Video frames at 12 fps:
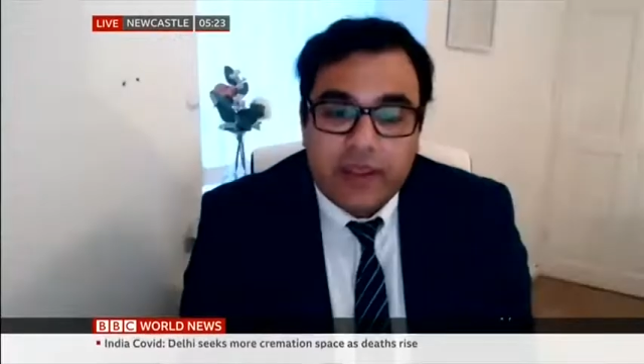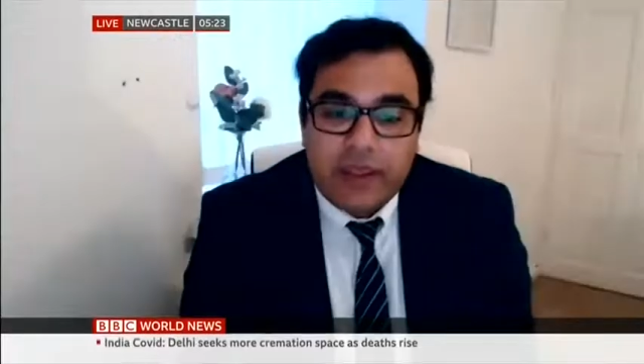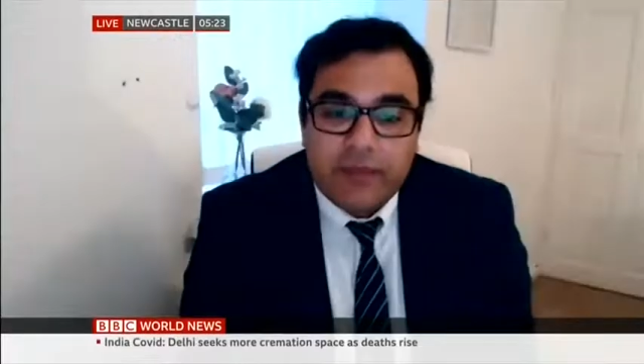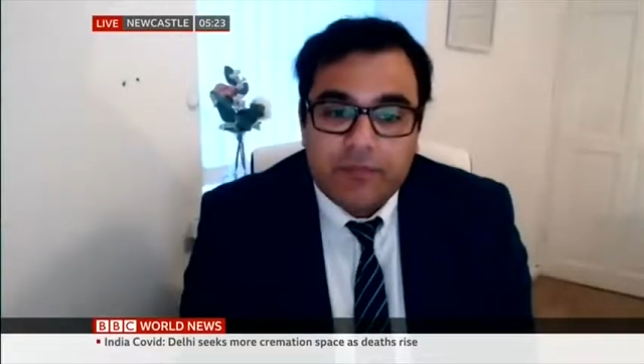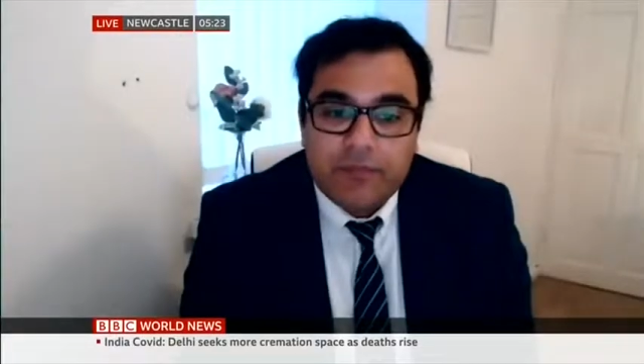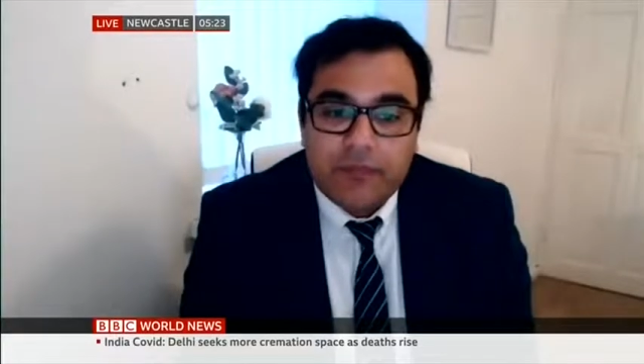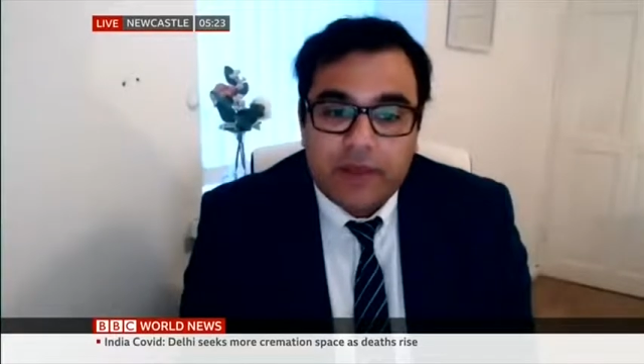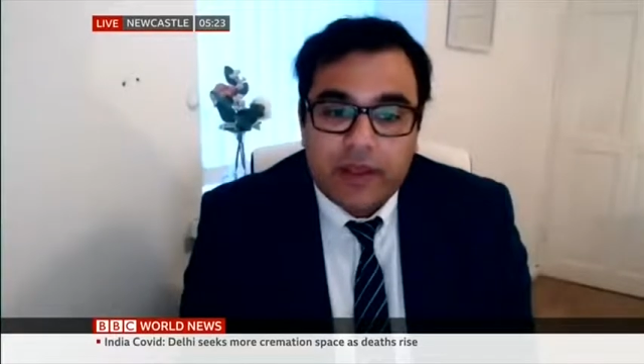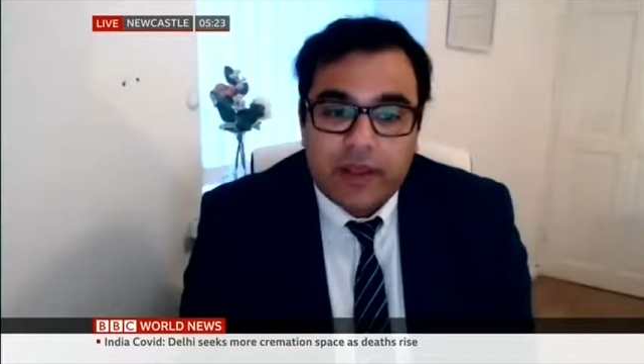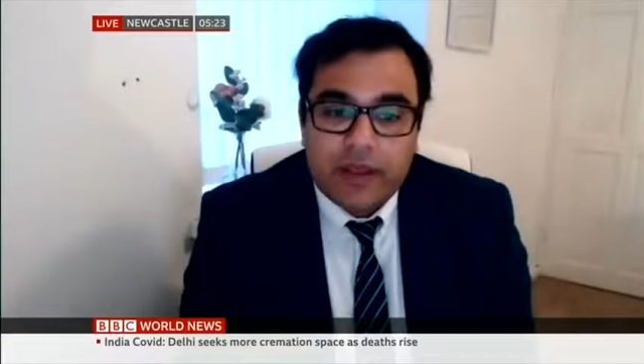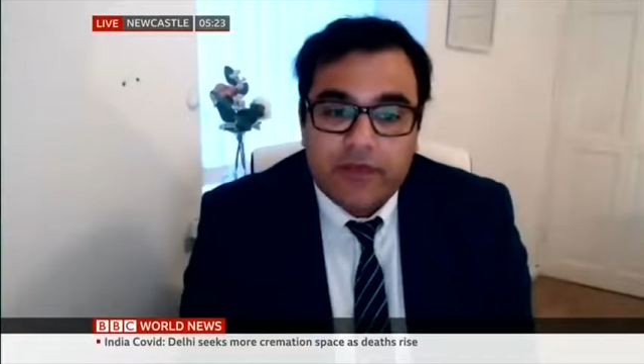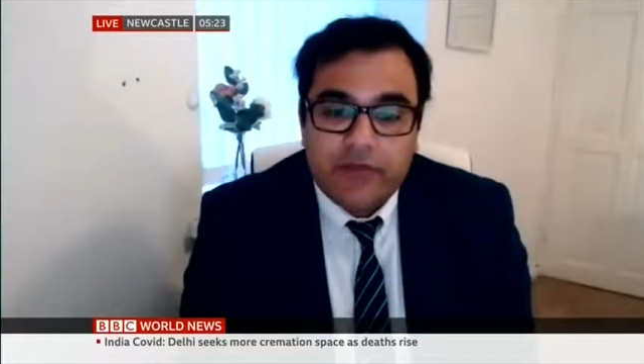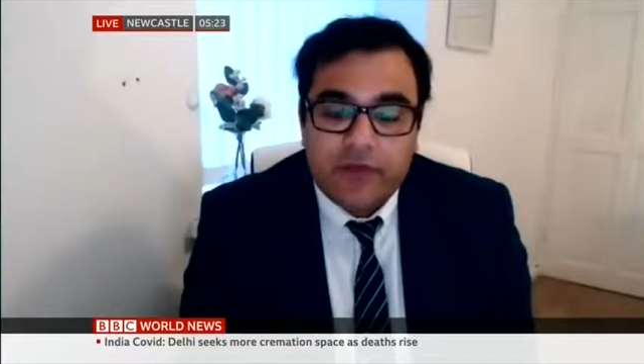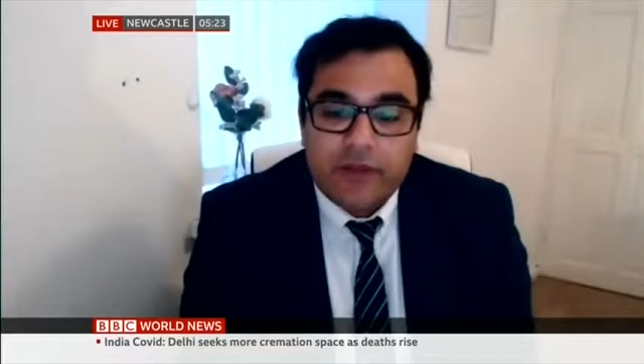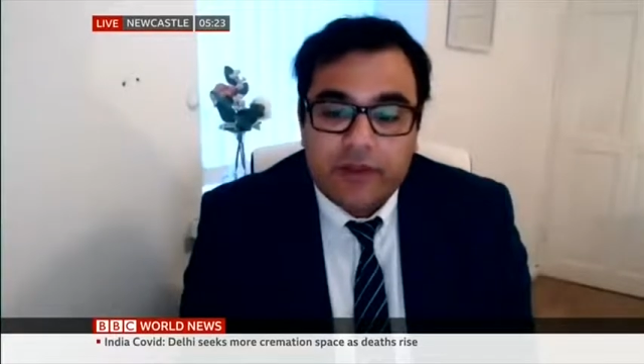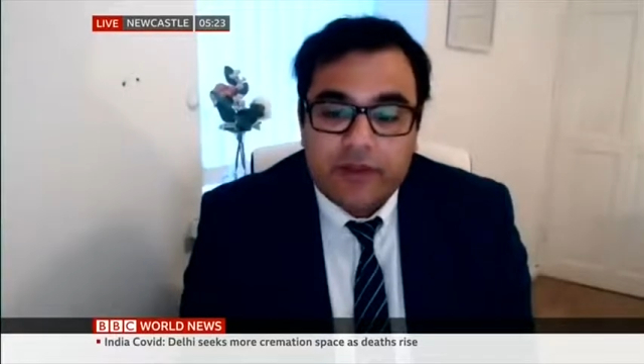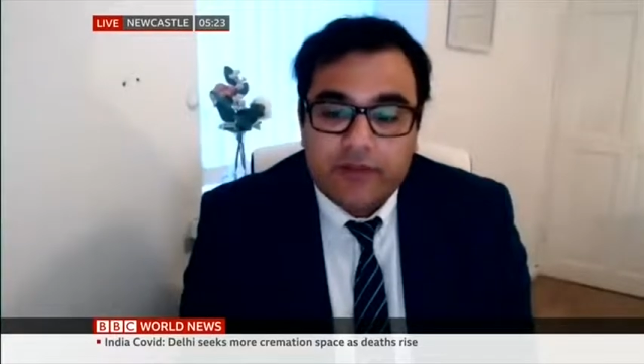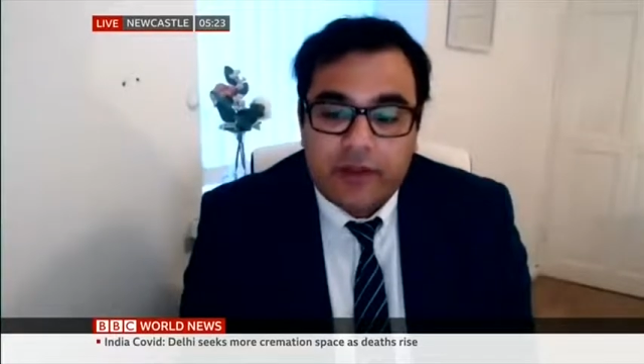keep uh, kind of
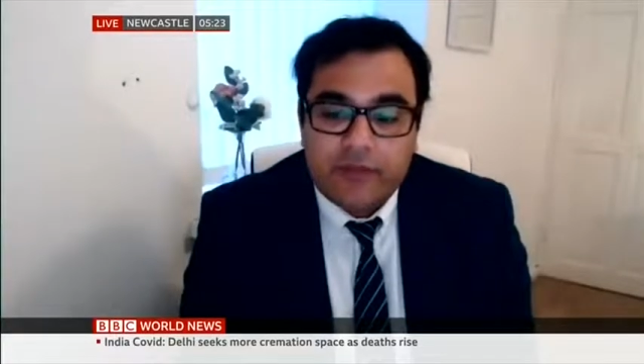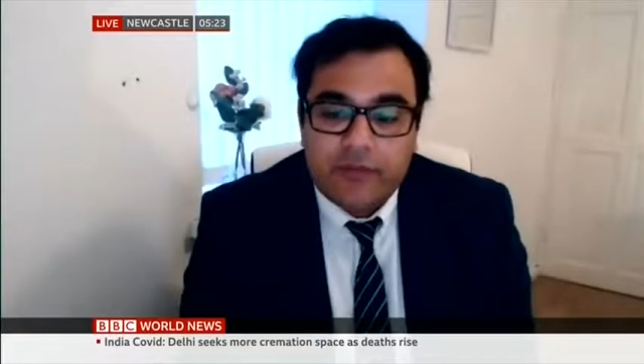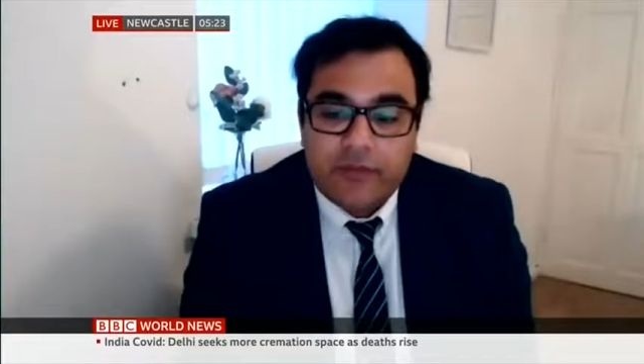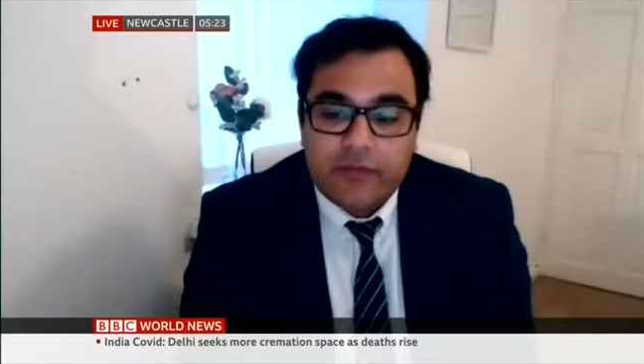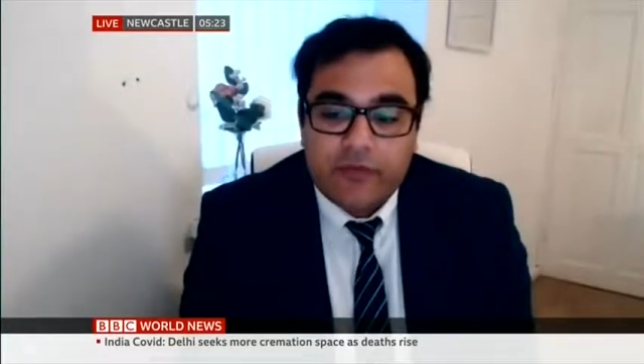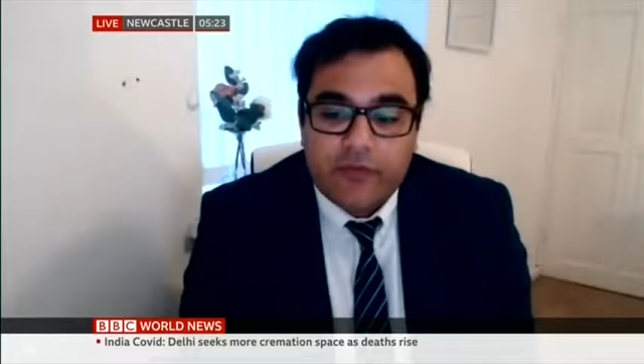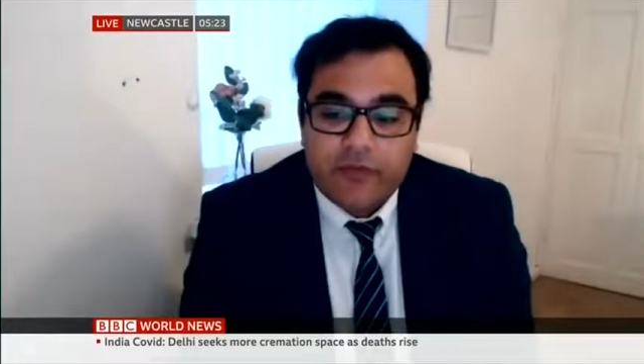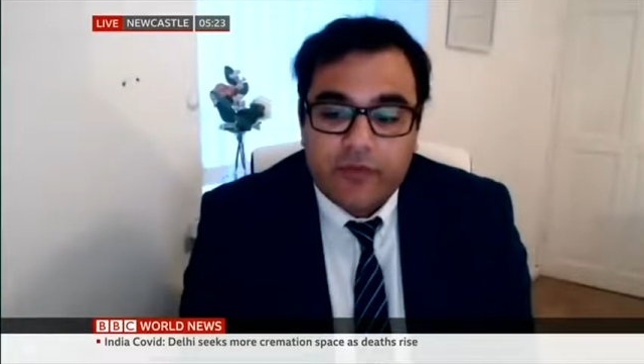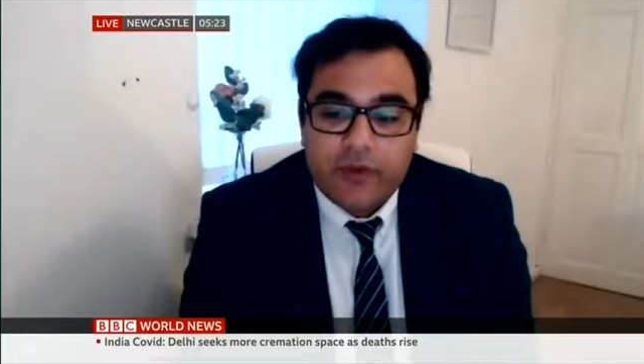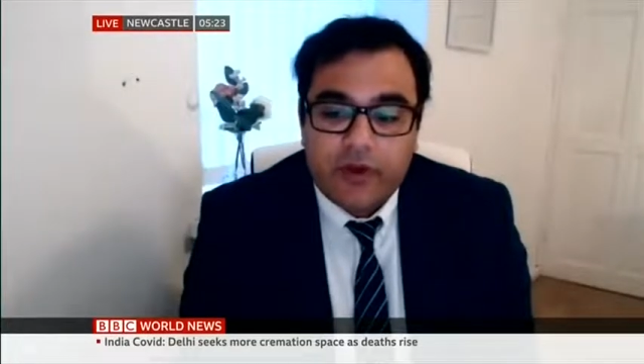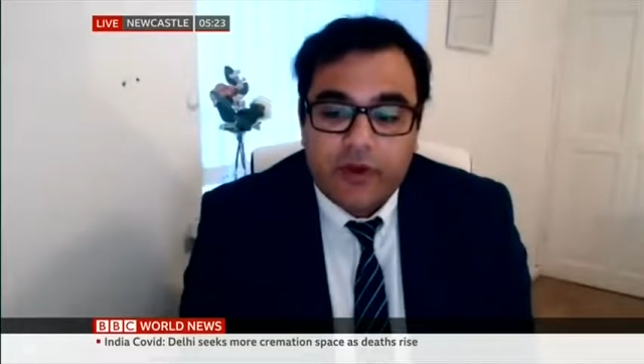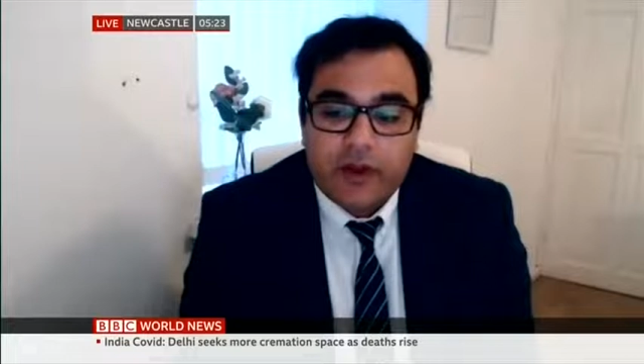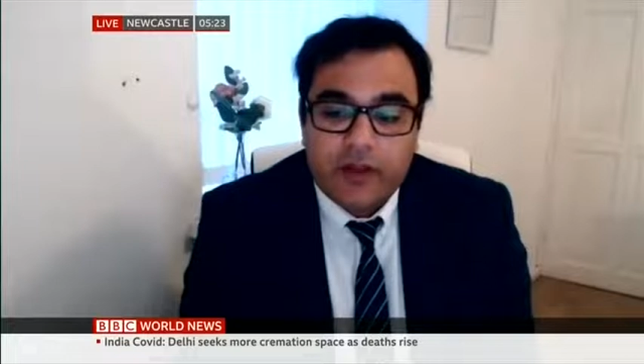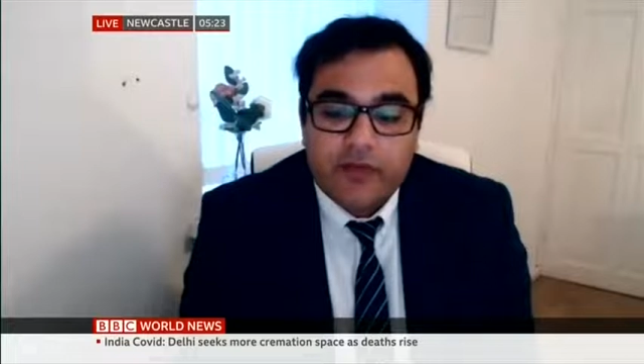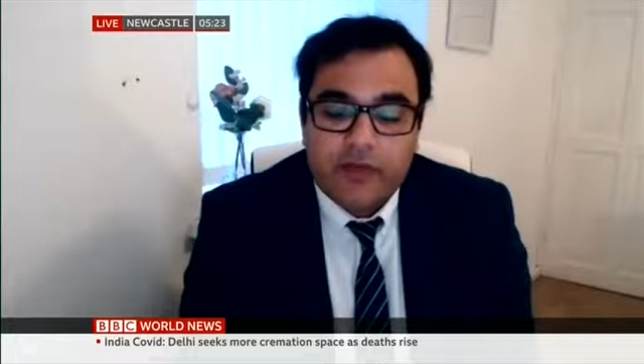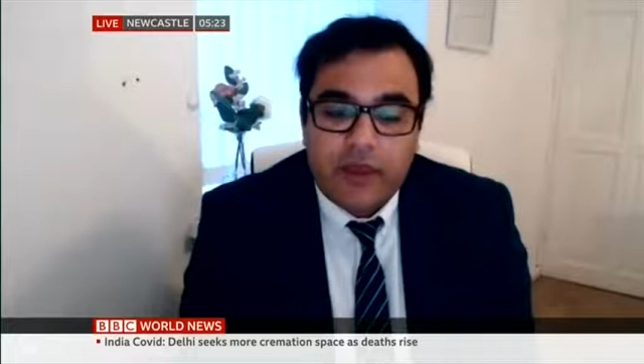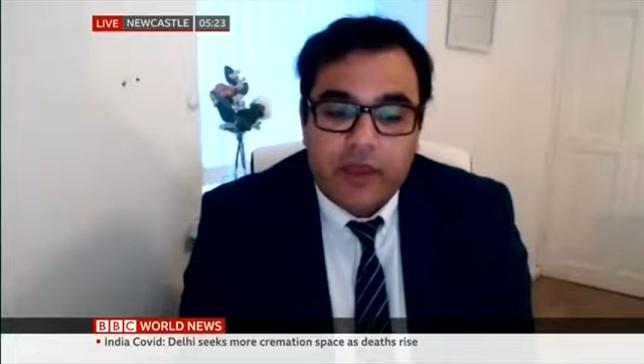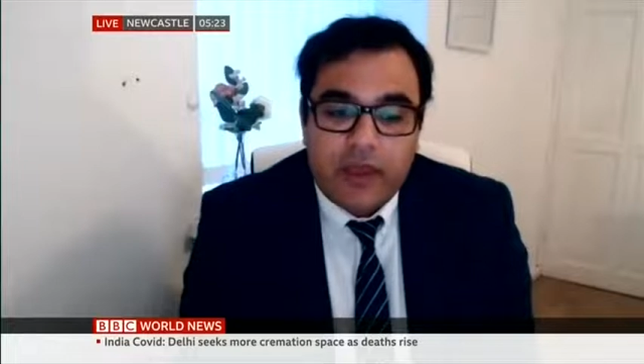doing these types of, of boycotts,